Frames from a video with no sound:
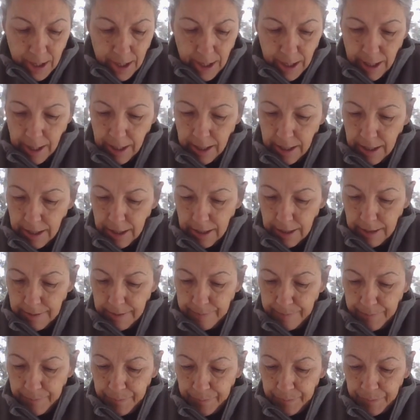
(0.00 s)

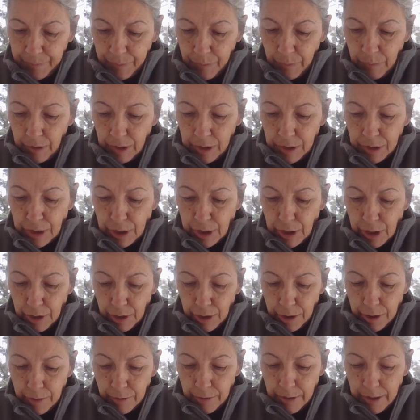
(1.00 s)
Um,
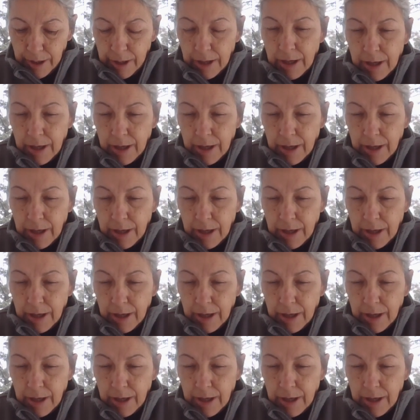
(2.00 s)
so